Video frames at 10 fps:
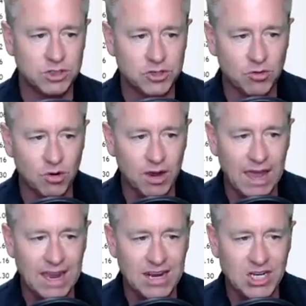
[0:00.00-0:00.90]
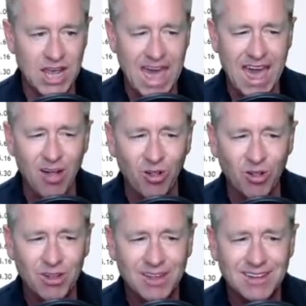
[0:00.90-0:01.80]
destroy H
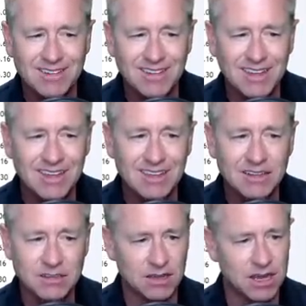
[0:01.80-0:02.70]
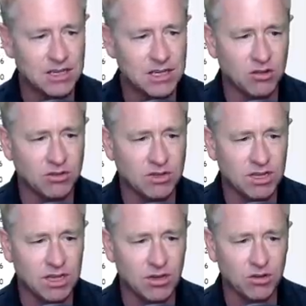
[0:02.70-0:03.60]
L T, H L
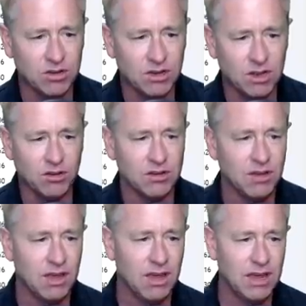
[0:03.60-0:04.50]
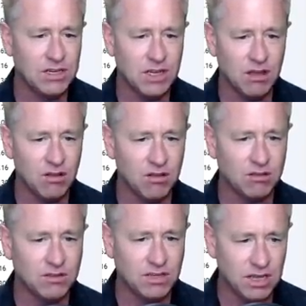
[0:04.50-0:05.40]
T, Hilton, H
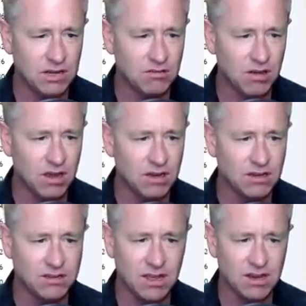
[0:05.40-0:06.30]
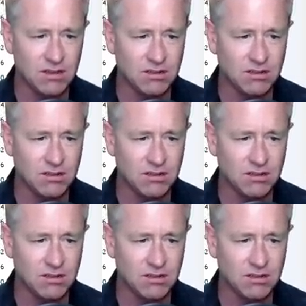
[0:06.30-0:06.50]
L T, right? Isn't that